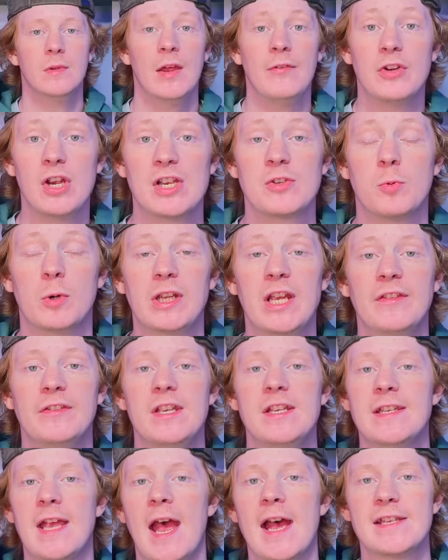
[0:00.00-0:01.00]
If you guys want to get
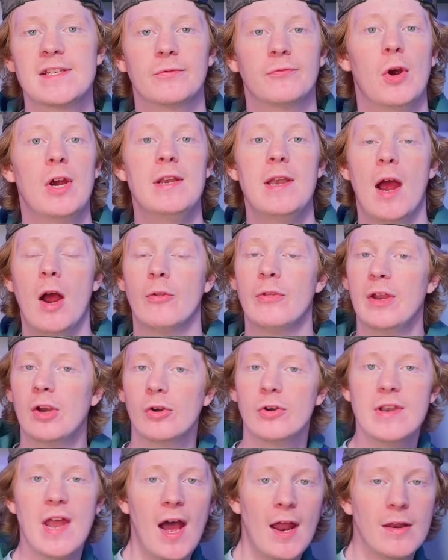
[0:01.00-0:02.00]
these, as of right now, they
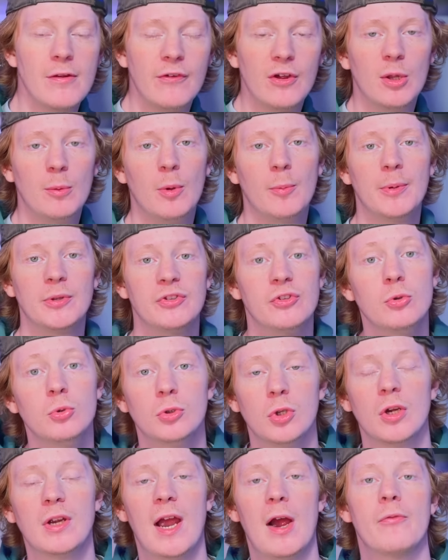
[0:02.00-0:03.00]
are not available, but do
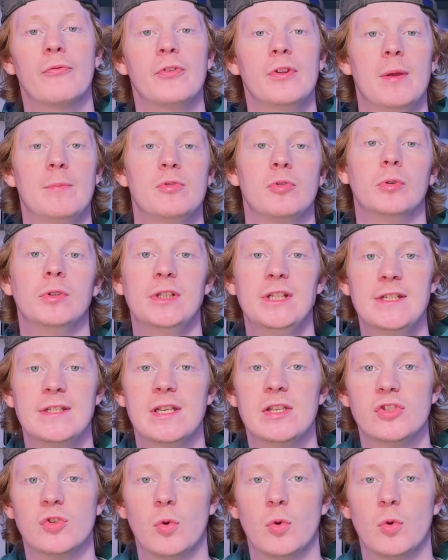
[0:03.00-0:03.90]
look out for them to release in